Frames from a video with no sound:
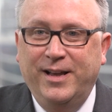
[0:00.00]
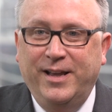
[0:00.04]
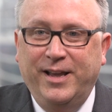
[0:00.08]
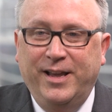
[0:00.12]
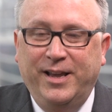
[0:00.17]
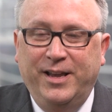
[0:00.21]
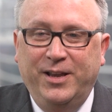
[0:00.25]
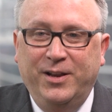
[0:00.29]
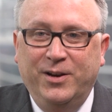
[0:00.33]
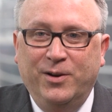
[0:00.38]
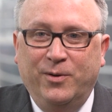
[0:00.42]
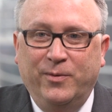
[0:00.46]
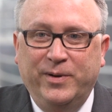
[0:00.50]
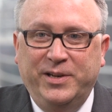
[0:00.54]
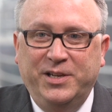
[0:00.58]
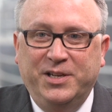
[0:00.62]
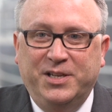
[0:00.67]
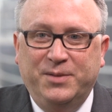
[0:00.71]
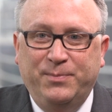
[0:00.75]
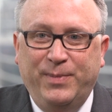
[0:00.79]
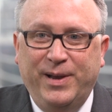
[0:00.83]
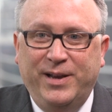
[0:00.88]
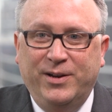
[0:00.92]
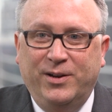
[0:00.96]
You know, when you
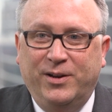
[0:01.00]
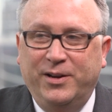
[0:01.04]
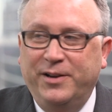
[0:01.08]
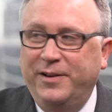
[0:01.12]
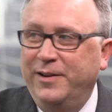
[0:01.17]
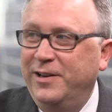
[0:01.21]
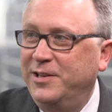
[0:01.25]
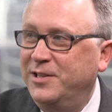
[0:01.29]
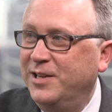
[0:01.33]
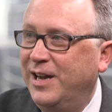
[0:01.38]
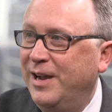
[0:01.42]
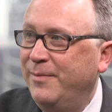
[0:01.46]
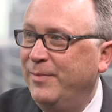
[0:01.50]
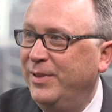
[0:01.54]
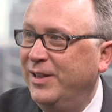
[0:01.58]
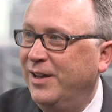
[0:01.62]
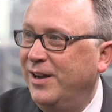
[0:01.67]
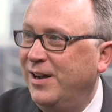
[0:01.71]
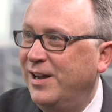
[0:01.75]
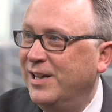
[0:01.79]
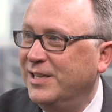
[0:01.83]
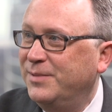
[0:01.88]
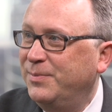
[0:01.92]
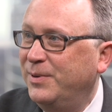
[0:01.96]
spend all your time in the
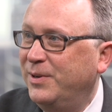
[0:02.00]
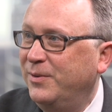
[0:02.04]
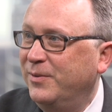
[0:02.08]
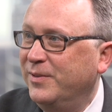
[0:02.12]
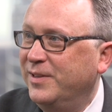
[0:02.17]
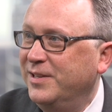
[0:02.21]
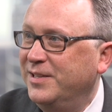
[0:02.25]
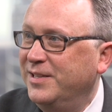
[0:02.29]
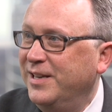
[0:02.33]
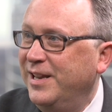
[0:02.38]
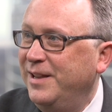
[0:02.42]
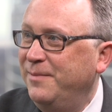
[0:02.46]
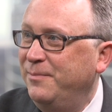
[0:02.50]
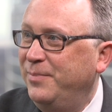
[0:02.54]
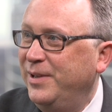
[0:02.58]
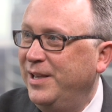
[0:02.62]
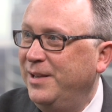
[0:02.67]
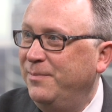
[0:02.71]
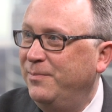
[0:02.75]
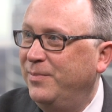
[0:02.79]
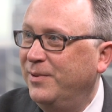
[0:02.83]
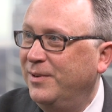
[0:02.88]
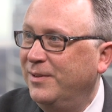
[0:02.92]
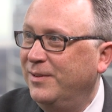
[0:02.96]
hospital with the same
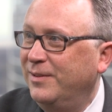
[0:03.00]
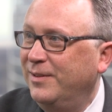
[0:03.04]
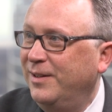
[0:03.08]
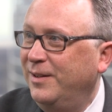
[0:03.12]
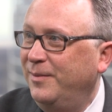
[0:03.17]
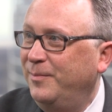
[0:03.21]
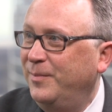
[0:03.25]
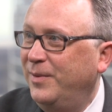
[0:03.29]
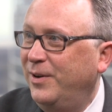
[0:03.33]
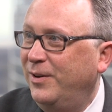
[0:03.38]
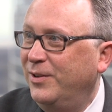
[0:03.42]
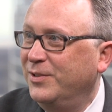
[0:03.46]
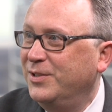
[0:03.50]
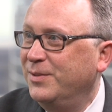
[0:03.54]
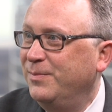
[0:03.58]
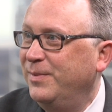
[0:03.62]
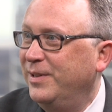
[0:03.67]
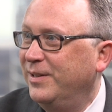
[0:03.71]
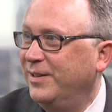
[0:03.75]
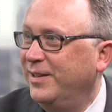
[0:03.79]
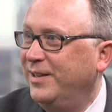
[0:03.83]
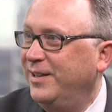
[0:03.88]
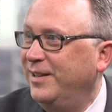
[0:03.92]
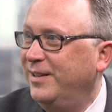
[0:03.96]
people, um,
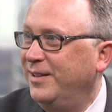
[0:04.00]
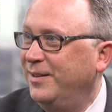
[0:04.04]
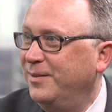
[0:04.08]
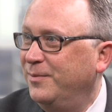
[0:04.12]
ultimately